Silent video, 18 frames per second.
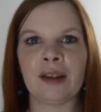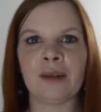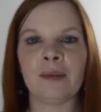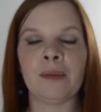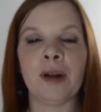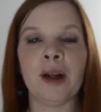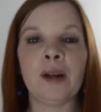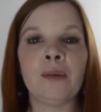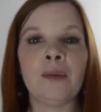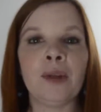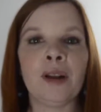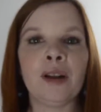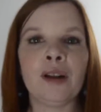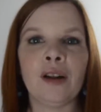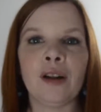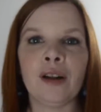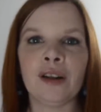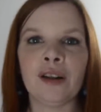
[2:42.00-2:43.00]

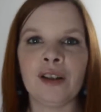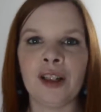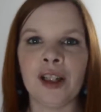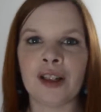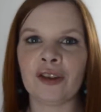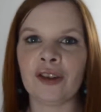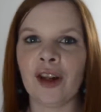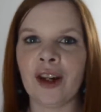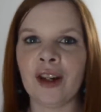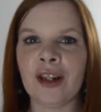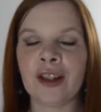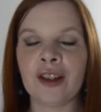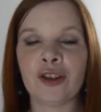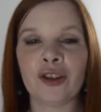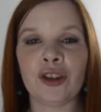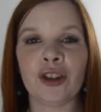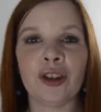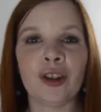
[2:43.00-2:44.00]
Unplug all your
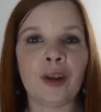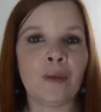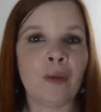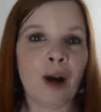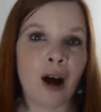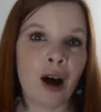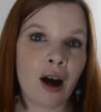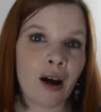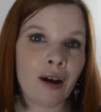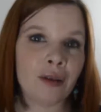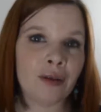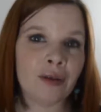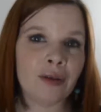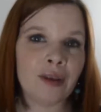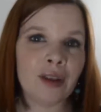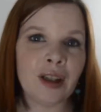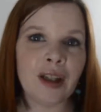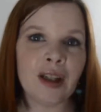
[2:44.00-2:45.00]
electronics, turn them off,
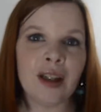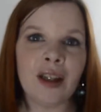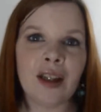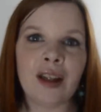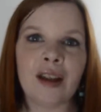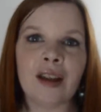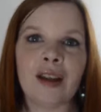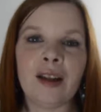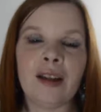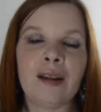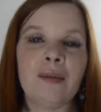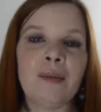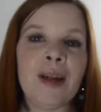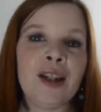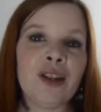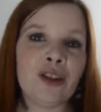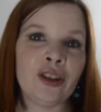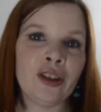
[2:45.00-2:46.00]
and
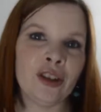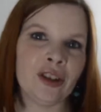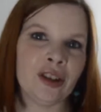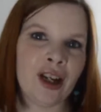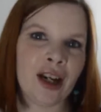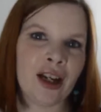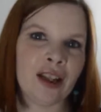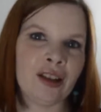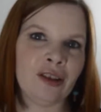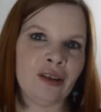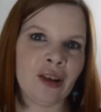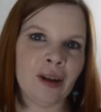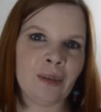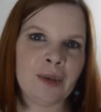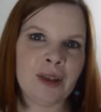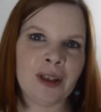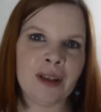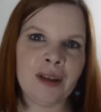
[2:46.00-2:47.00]
make sure you're not
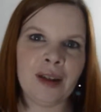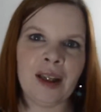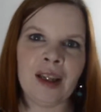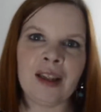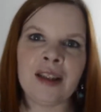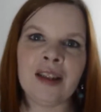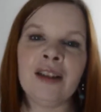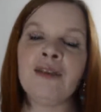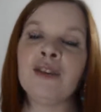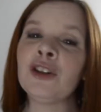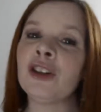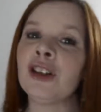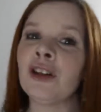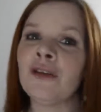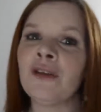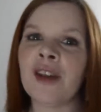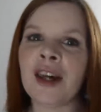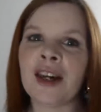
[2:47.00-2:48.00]
interrupted. And give
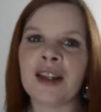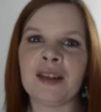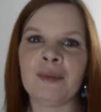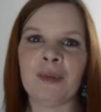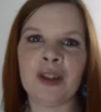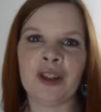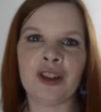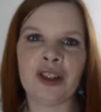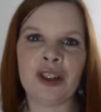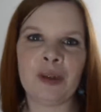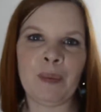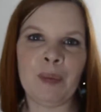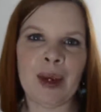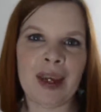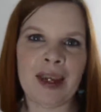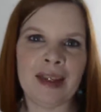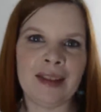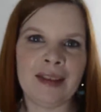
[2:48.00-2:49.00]
yourself that much
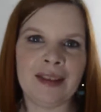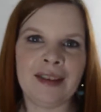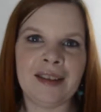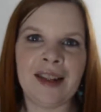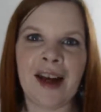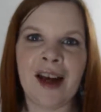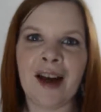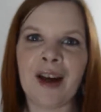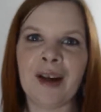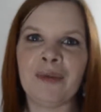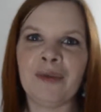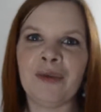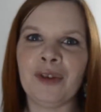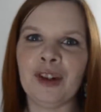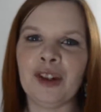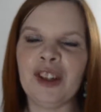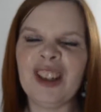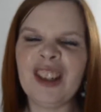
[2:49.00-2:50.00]
space and time
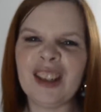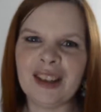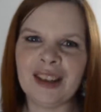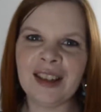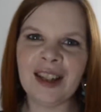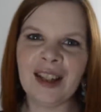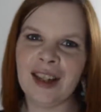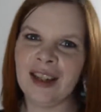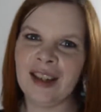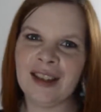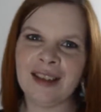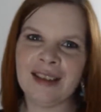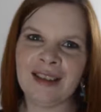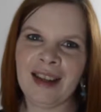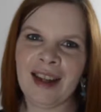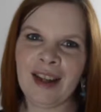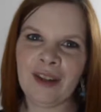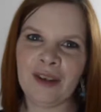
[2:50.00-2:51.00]
for just
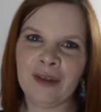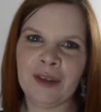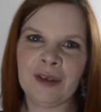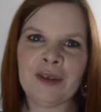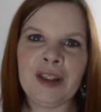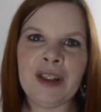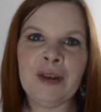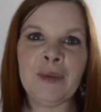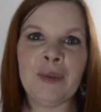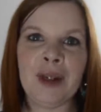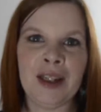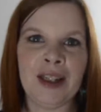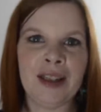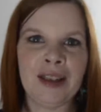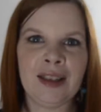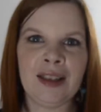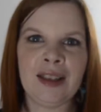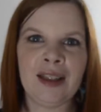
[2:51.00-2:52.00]
10 or 15
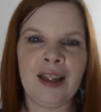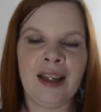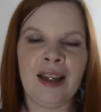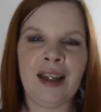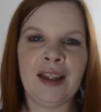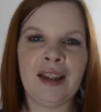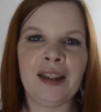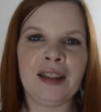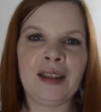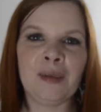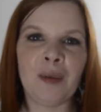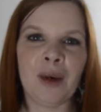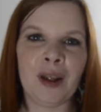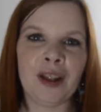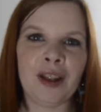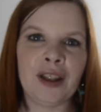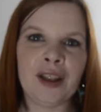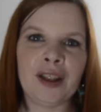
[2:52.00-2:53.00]
minutes this
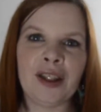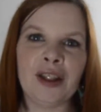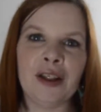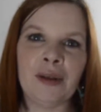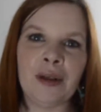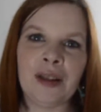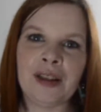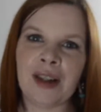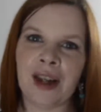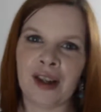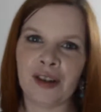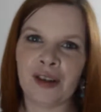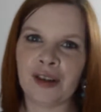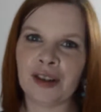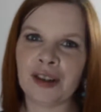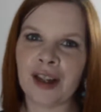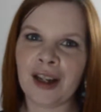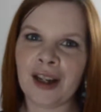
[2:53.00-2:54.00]
month to do this
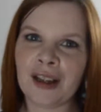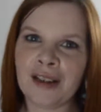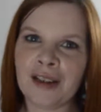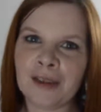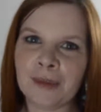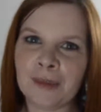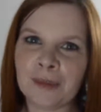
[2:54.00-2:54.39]
exercise.